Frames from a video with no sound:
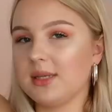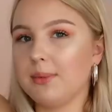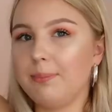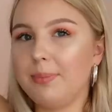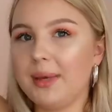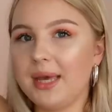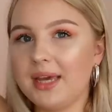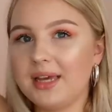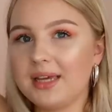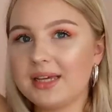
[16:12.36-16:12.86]
a
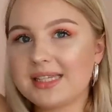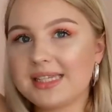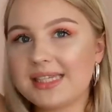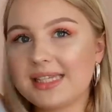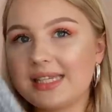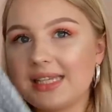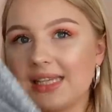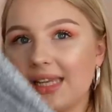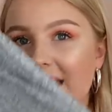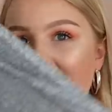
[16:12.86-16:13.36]
big
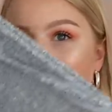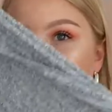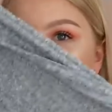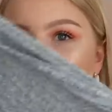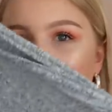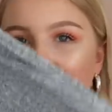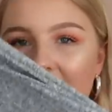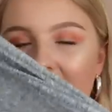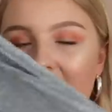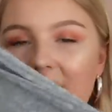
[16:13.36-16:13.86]
slit
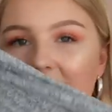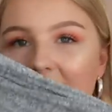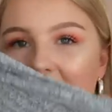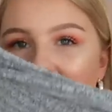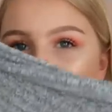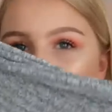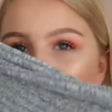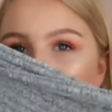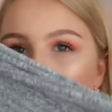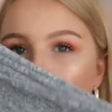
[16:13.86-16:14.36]
like
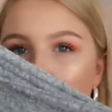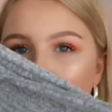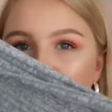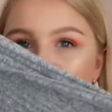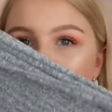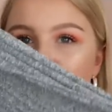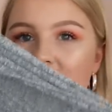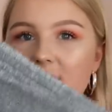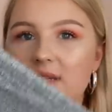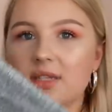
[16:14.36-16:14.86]
that,
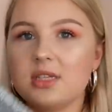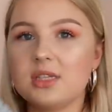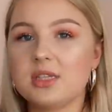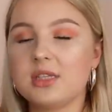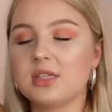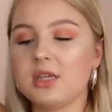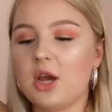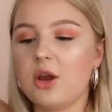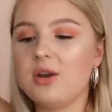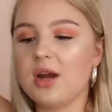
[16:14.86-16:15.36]
which is
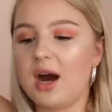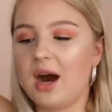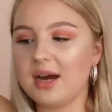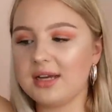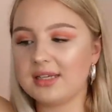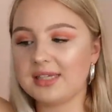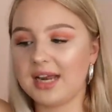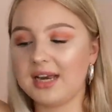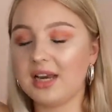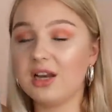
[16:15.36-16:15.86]
so
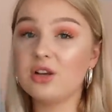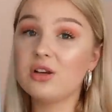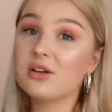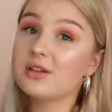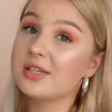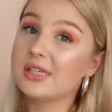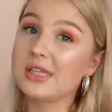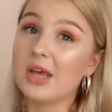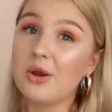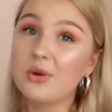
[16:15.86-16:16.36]
nice. And it
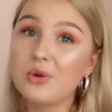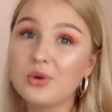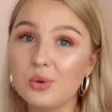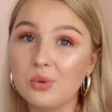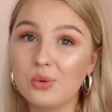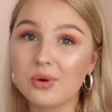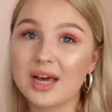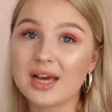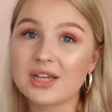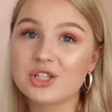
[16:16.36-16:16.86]
looks so
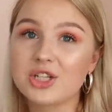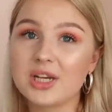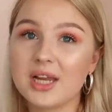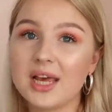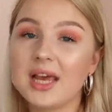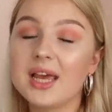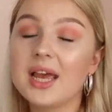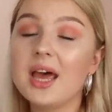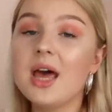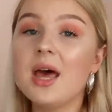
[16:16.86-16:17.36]
cool
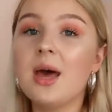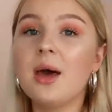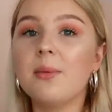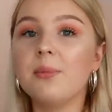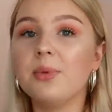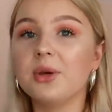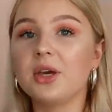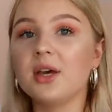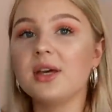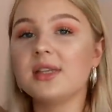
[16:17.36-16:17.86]
actually,
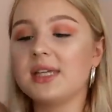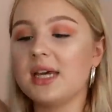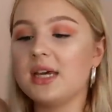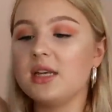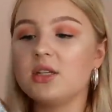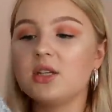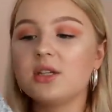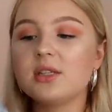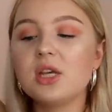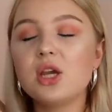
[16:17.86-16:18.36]
because
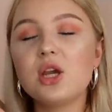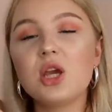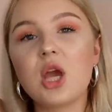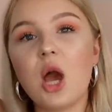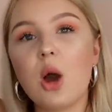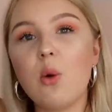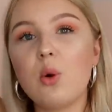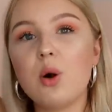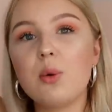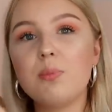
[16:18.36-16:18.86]
it doesn't
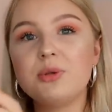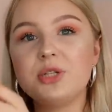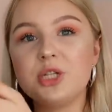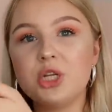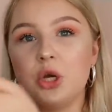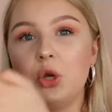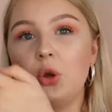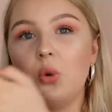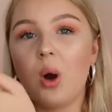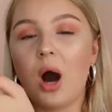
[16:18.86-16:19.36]
go up
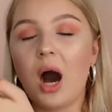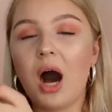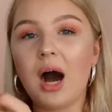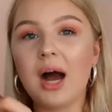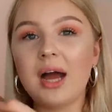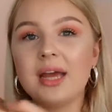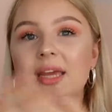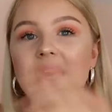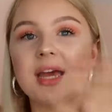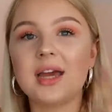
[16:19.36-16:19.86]
too
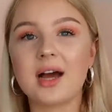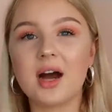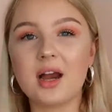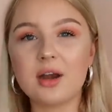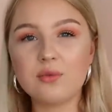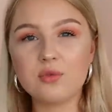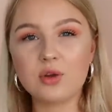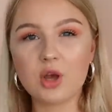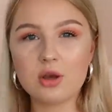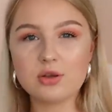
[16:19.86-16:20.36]
high, it
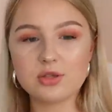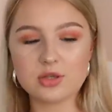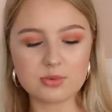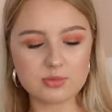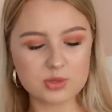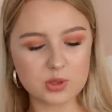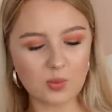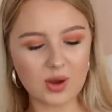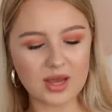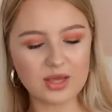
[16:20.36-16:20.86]
kind of goes up
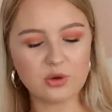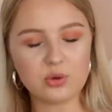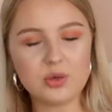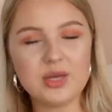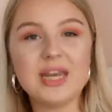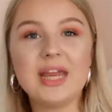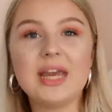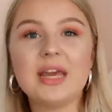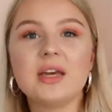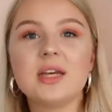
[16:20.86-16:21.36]
to where your
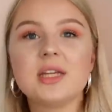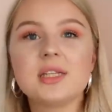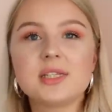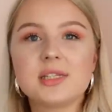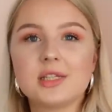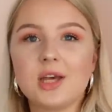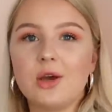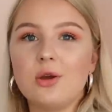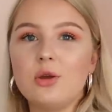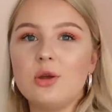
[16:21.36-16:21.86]
knee is,
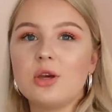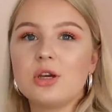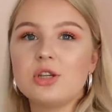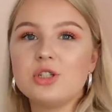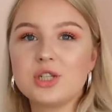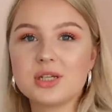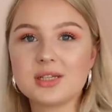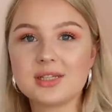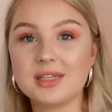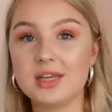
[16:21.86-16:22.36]
so you can
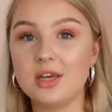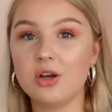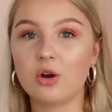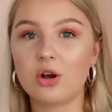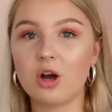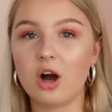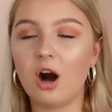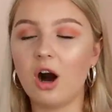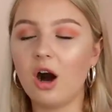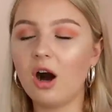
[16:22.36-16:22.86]
just see your
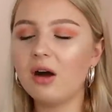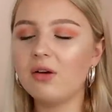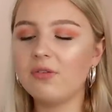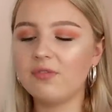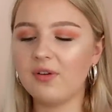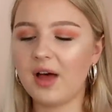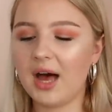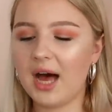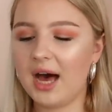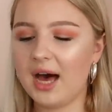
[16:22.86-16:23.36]

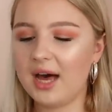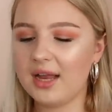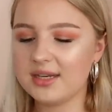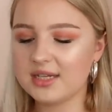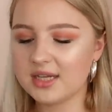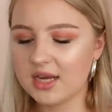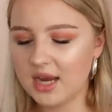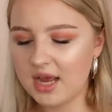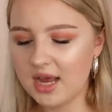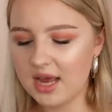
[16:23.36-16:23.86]
calf.
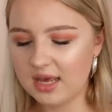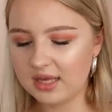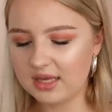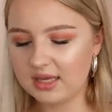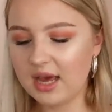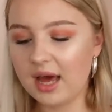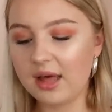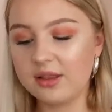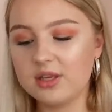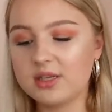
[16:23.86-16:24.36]
And
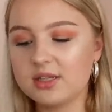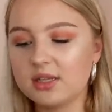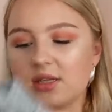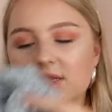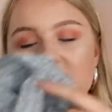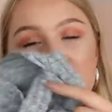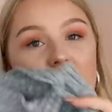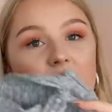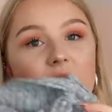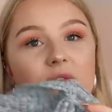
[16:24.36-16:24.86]
yeah, these are
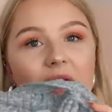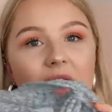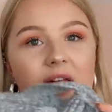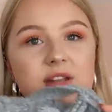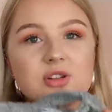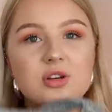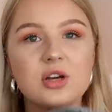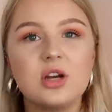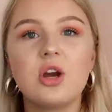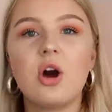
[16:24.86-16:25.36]
so
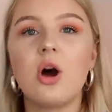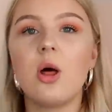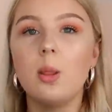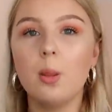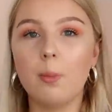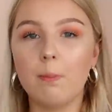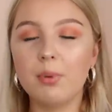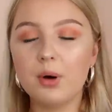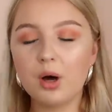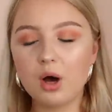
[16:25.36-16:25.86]
flattering on
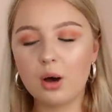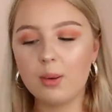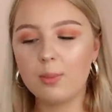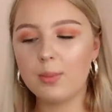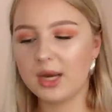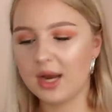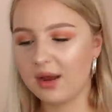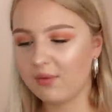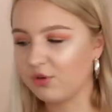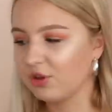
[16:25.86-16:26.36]
the bum
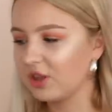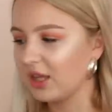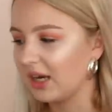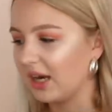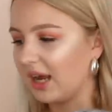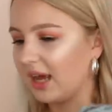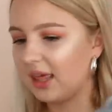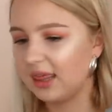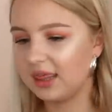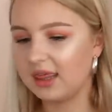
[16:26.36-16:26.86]
and everything
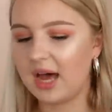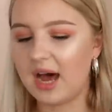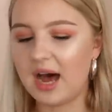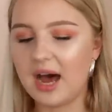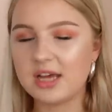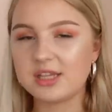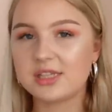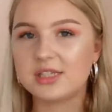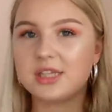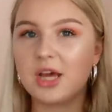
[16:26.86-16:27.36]
like
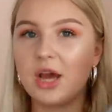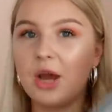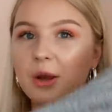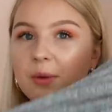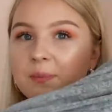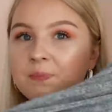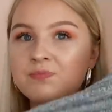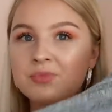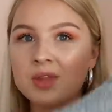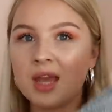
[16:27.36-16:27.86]
that, so